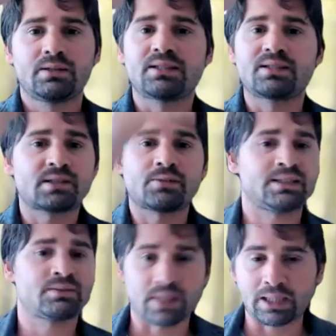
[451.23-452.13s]
This is the
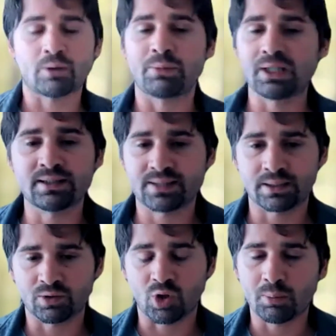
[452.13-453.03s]
reason why our buildings
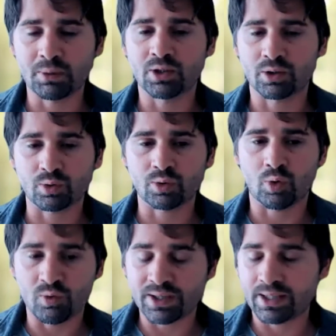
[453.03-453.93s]
are normally not
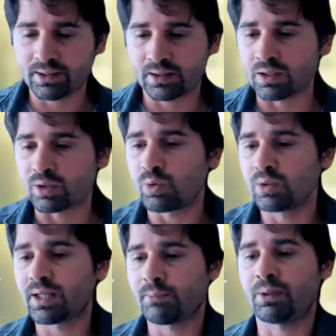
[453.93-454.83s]
overheating in a
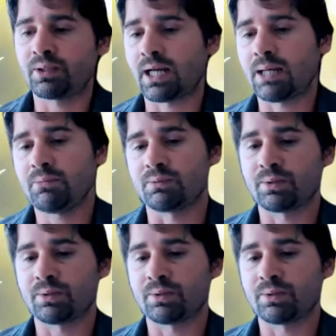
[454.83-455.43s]
cool tempered climate,